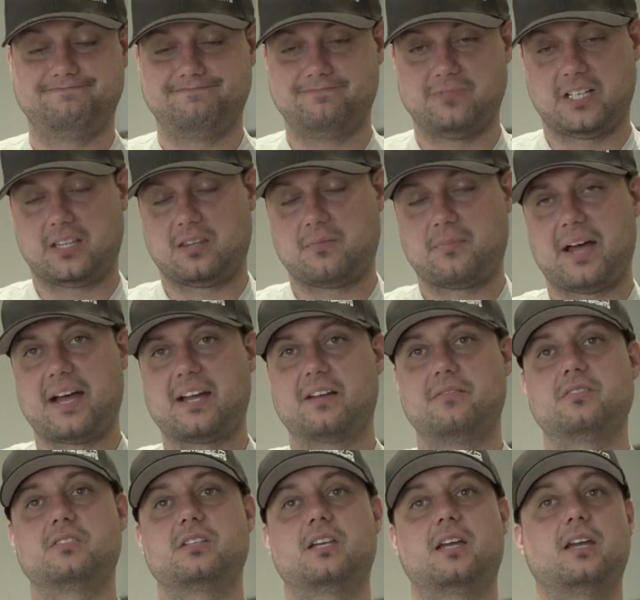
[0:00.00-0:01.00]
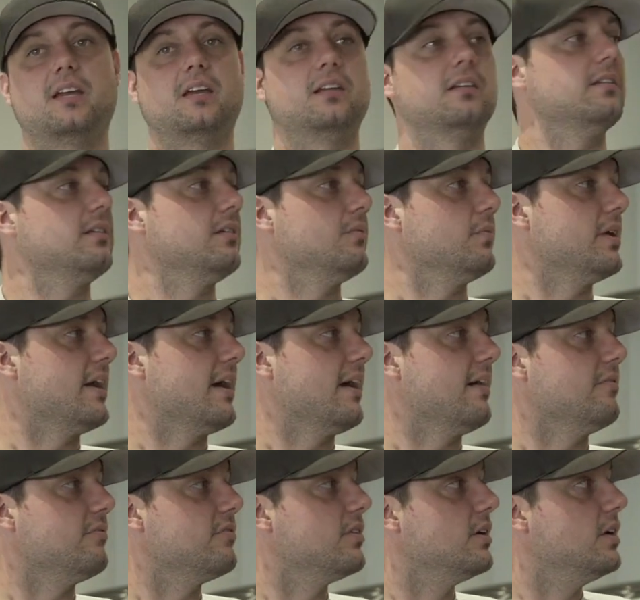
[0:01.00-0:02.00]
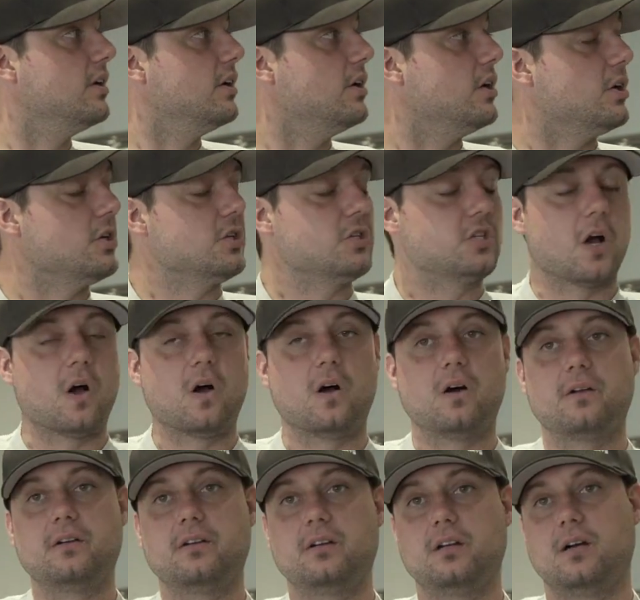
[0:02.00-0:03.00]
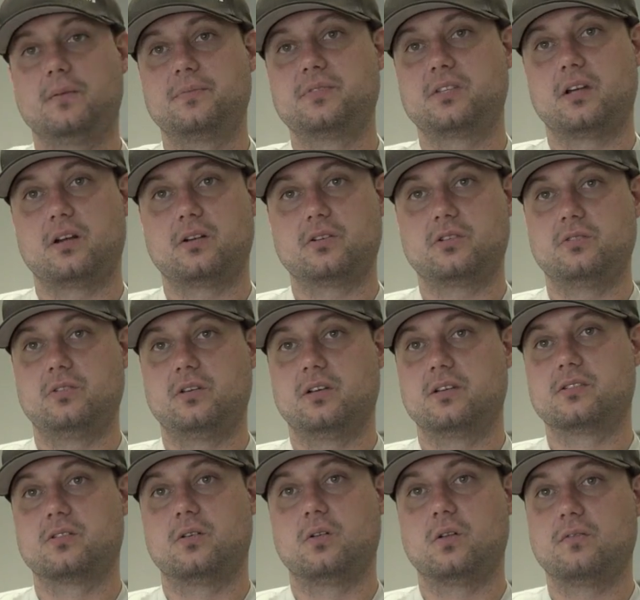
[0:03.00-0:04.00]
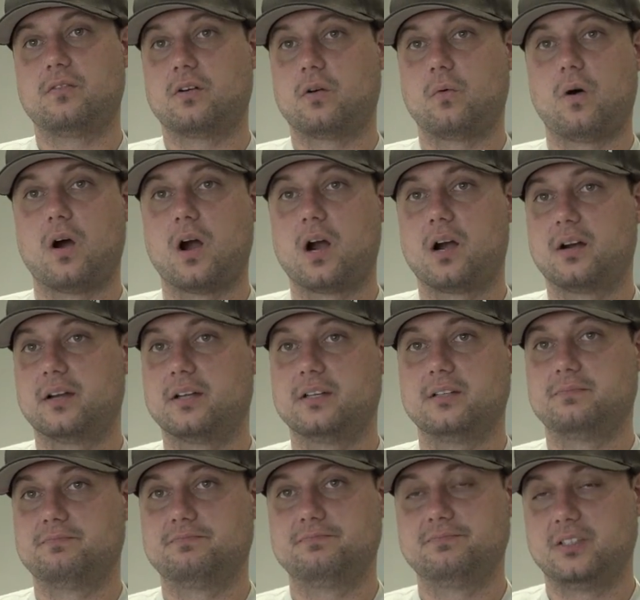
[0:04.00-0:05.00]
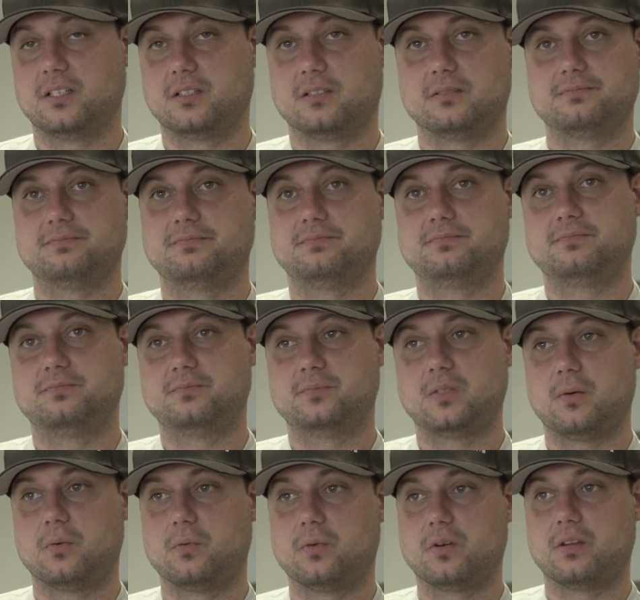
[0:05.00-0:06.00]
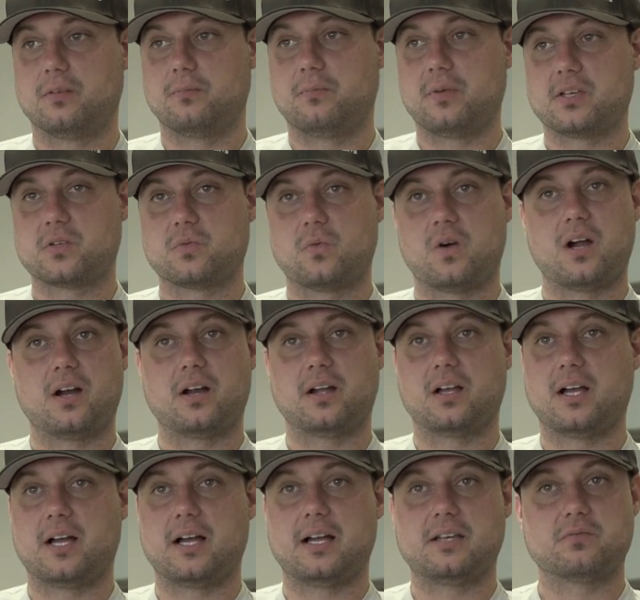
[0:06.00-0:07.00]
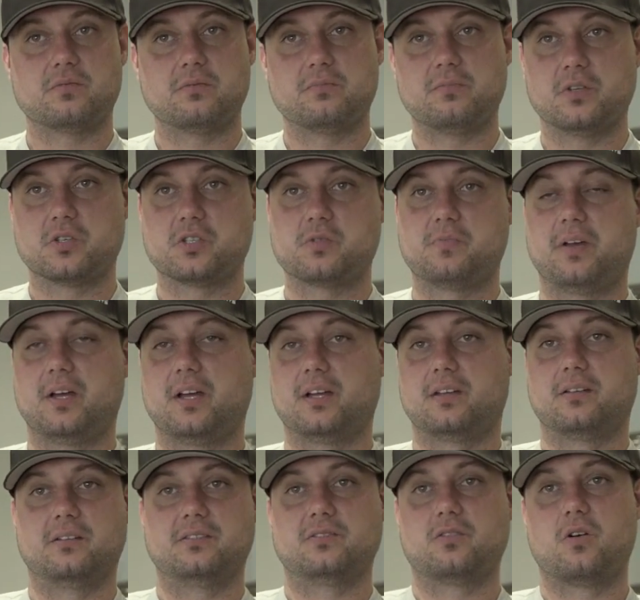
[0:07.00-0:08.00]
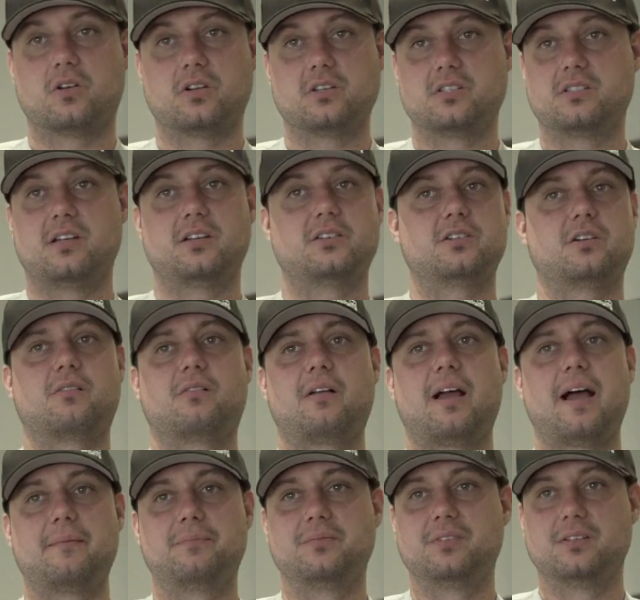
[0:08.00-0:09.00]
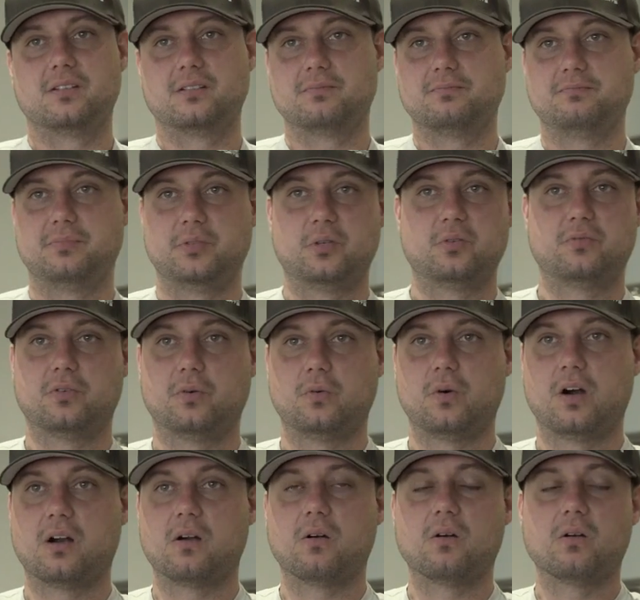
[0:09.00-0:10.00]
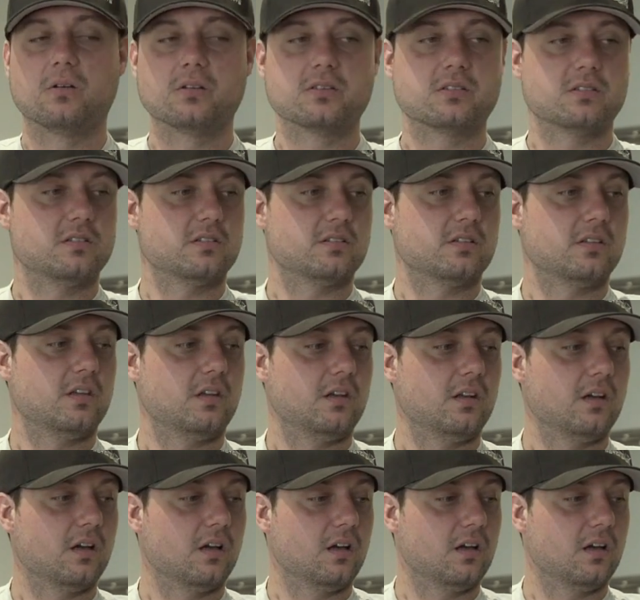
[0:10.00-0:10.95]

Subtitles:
like the back of his hand. And then we have John upstairs, who does all of our wiring. Probably one of the best wiring guys with mil spec. It's all concentric wrapped, beautiful wire harnesses. And then